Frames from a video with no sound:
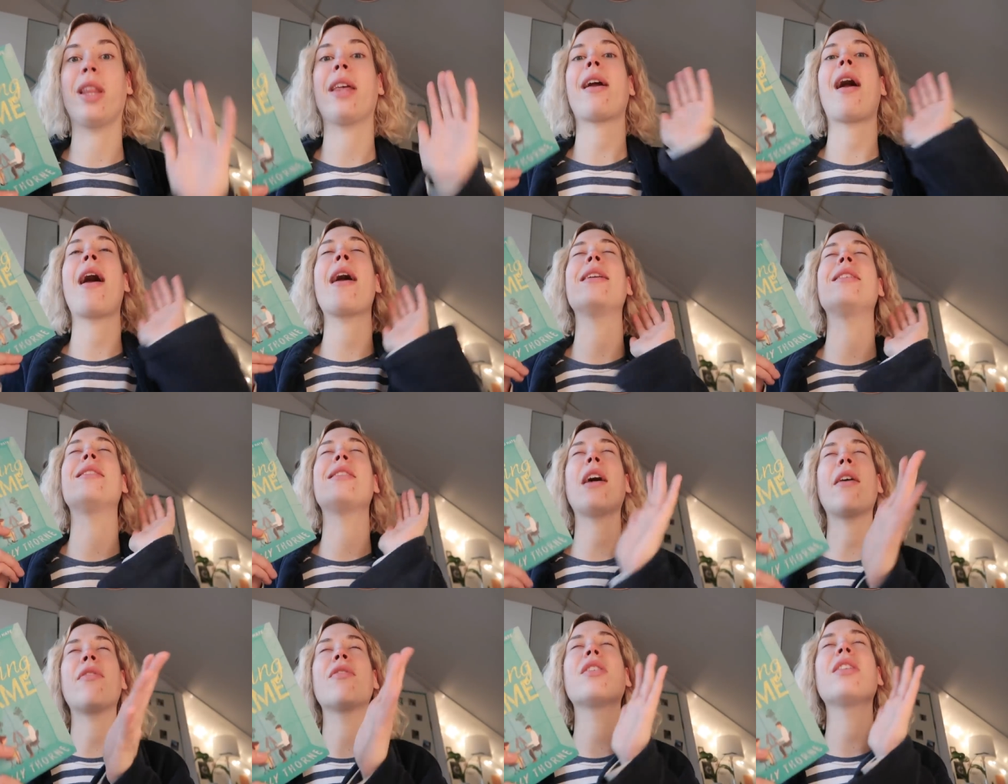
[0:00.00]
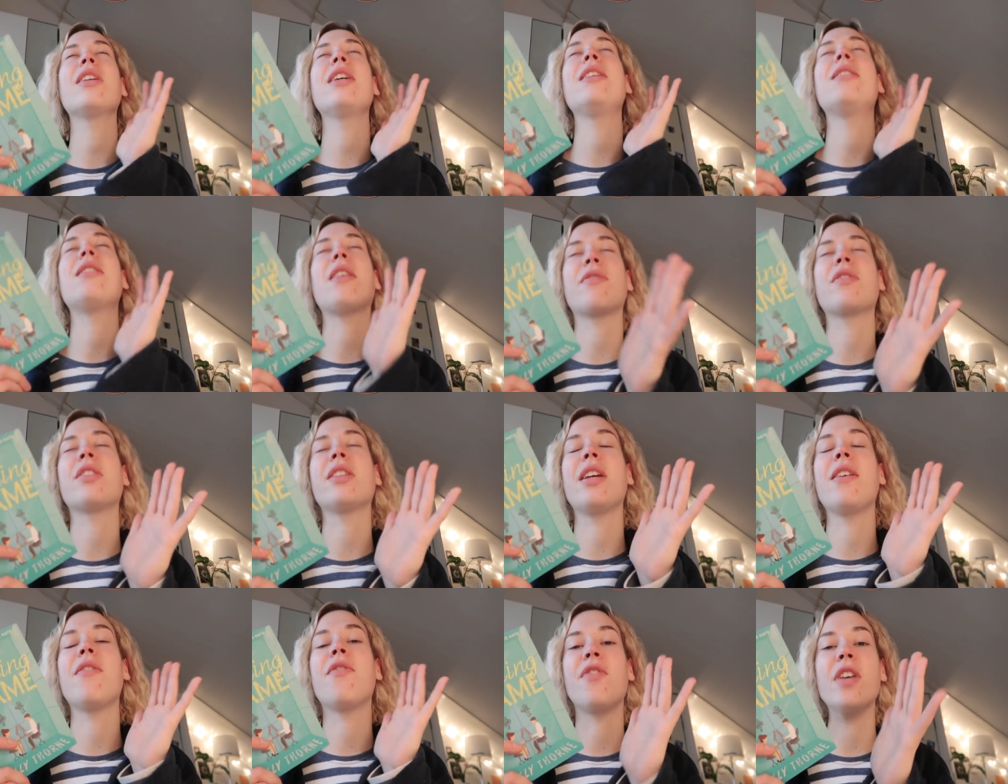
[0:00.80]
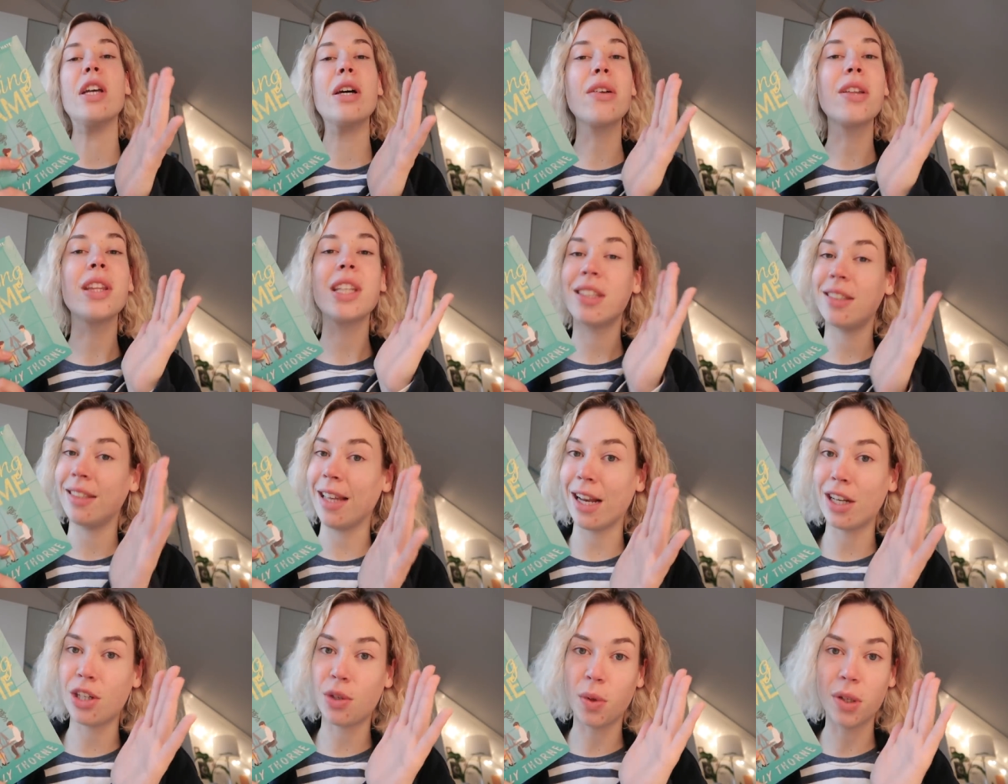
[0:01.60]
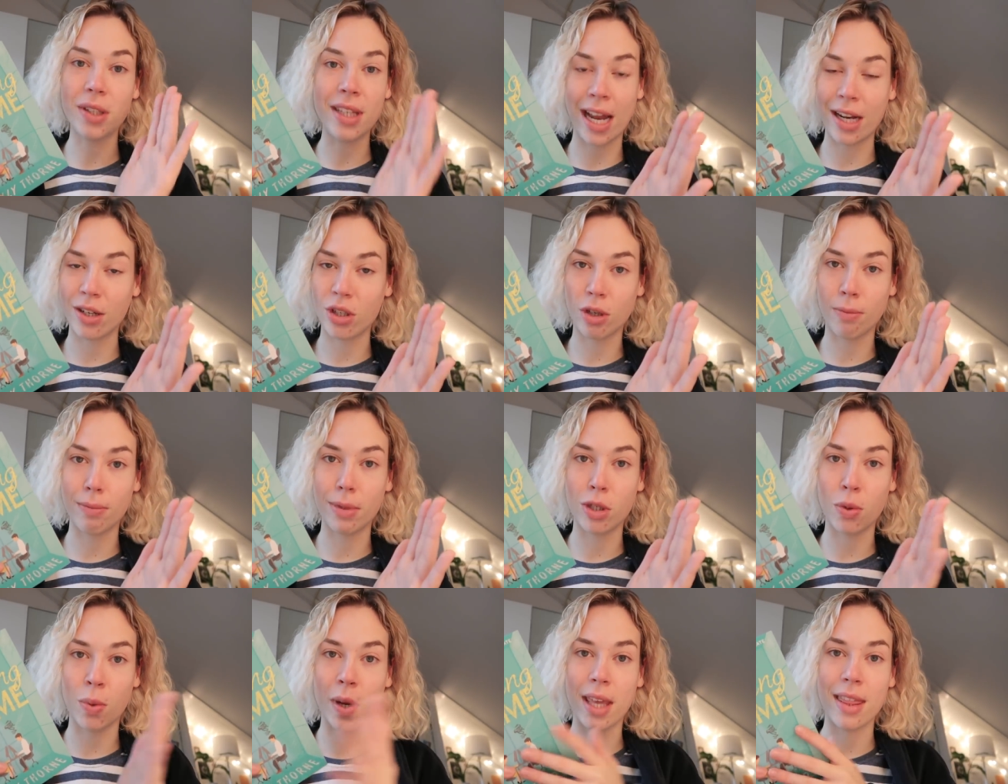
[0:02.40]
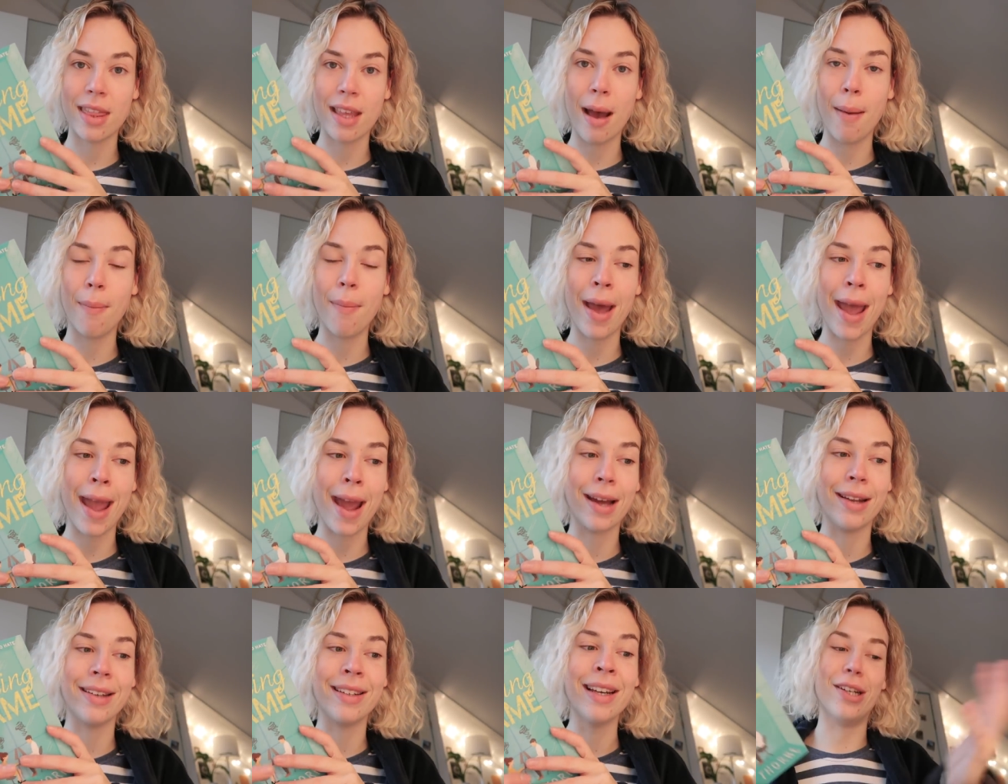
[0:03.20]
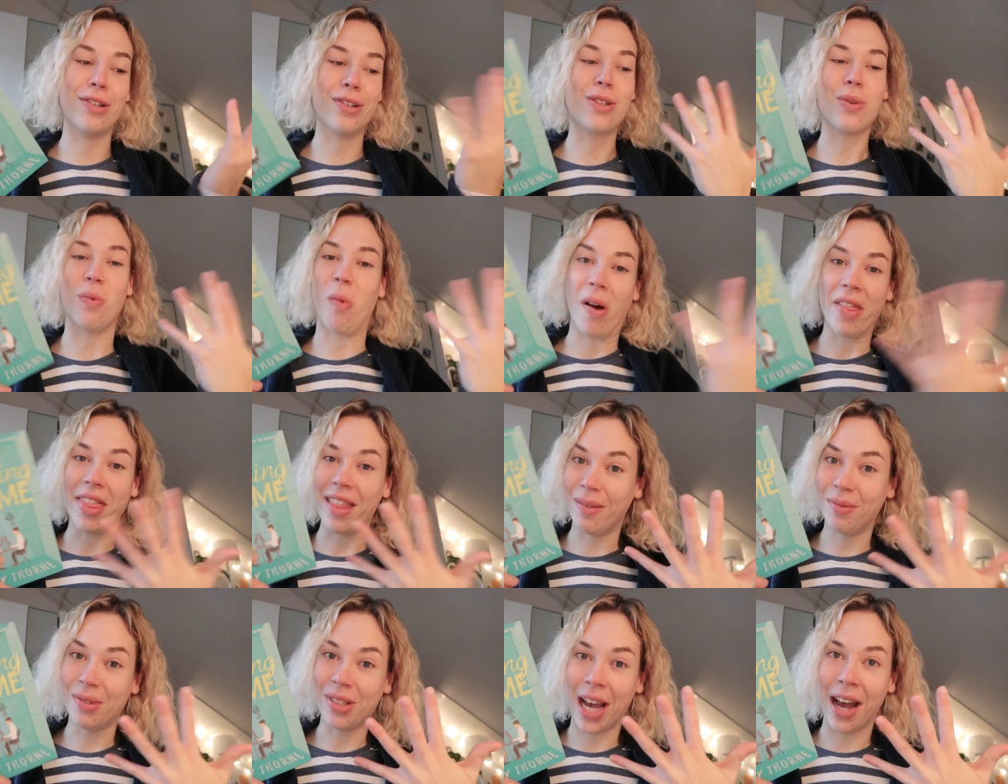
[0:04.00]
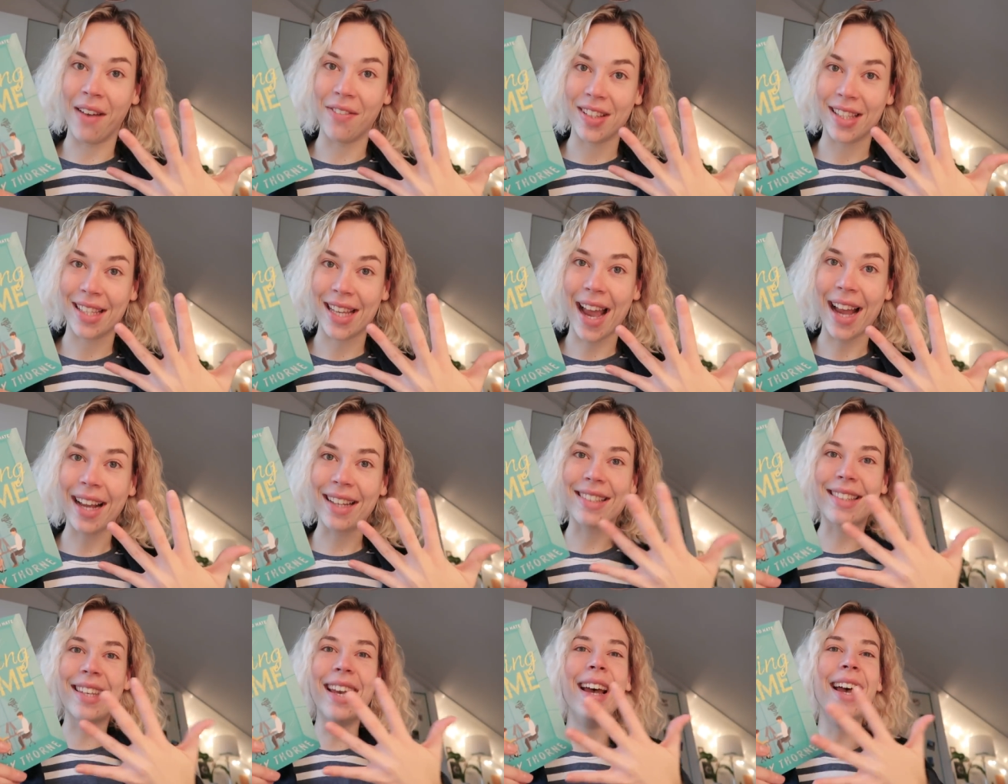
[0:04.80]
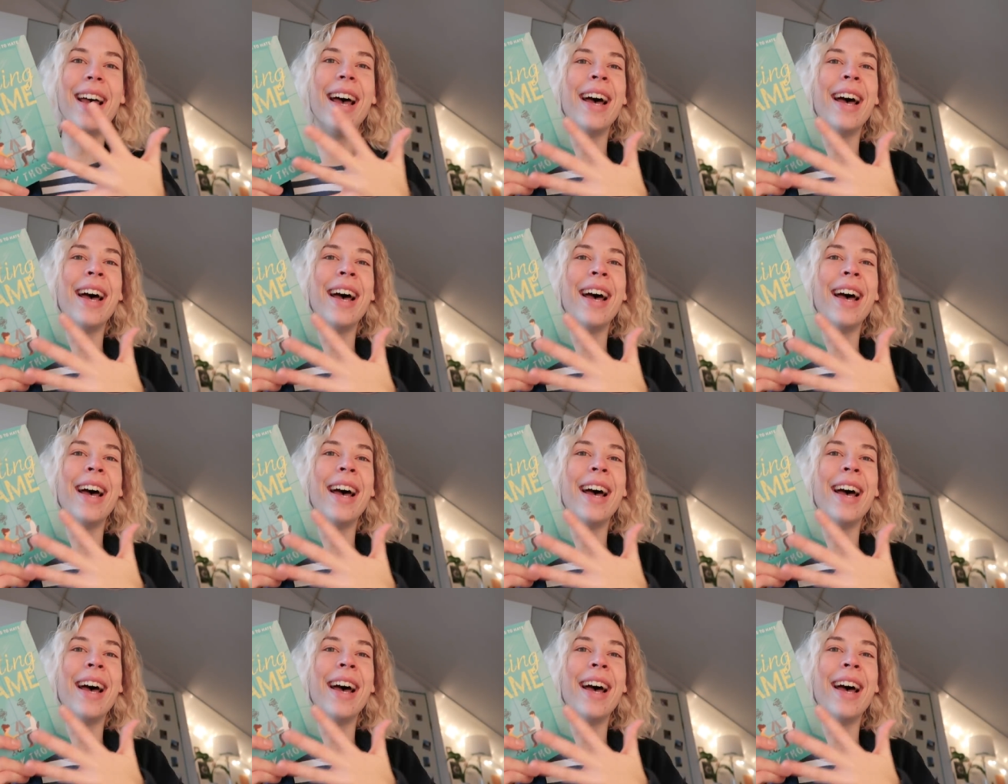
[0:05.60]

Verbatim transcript: Like, I definitely, definitely feel the sexual tension between them and I just want them to have sex.